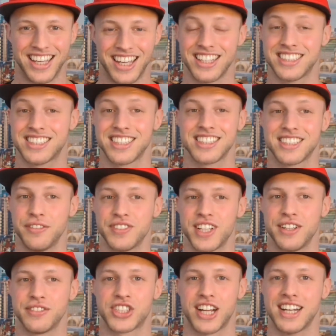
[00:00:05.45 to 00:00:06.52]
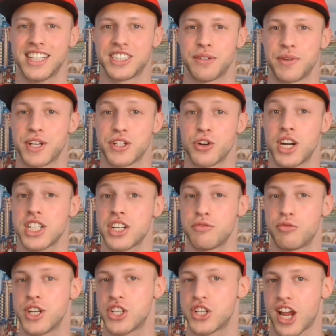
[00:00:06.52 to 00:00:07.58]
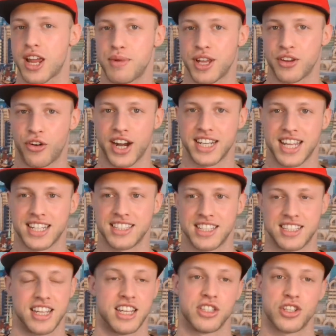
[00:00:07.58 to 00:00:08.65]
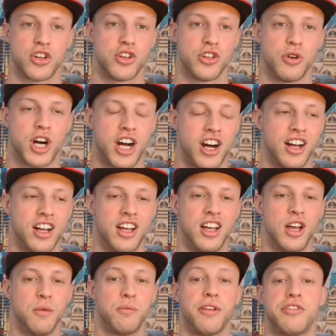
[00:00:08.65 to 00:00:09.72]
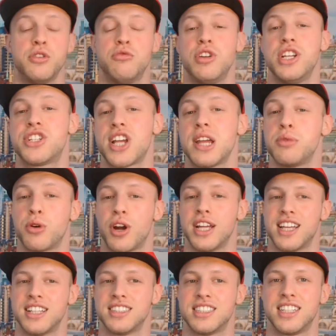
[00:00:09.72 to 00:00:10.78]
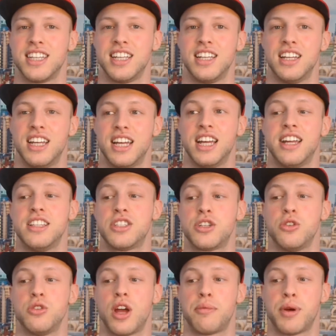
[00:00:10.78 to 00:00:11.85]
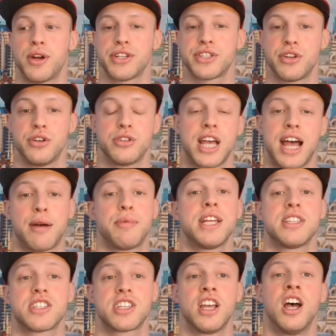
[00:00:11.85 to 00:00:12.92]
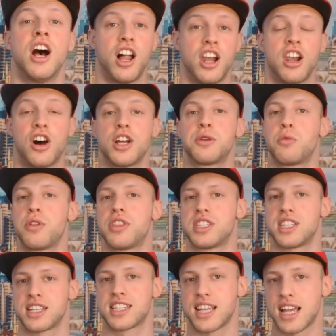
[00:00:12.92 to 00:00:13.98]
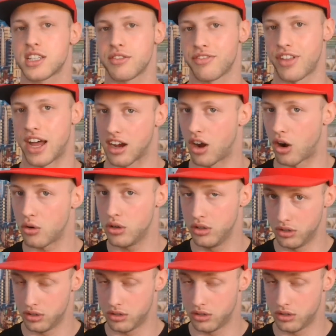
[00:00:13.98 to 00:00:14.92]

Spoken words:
It's sometimes challenging because you're actually reshaping your identity into who you are. But if you reshape your identity into a person whose habits align with the success of that goal,